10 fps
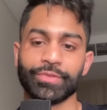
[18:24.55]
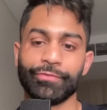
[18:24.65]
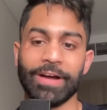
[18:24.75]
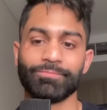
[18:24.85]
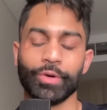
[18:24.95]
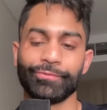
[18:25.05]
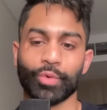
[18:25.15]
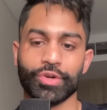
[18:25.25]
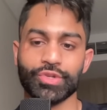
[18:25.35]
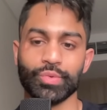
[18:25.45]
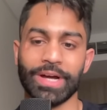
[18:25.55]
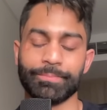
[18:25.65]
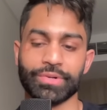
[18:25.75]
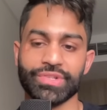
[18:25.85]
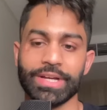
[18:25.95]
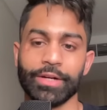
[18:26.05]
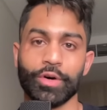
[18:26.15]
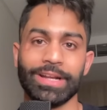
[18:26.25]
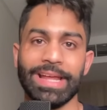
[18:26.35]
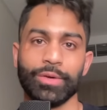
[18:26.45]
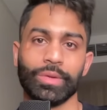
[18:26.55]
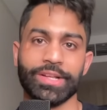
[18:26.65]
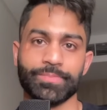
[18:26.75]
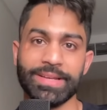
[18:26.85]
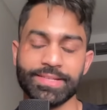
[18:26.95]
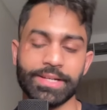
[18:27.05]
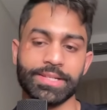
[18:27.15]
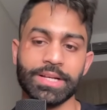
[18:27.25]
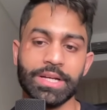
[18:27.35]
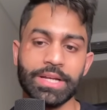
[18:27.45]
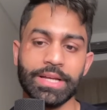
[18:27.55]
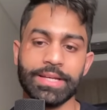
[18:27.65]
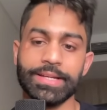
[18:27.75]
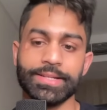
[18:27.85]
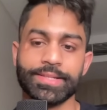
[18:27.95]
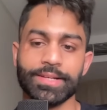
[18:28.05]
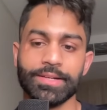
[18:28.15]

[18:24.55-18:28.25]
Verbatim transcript: five point four two nine percent on an annualized basis is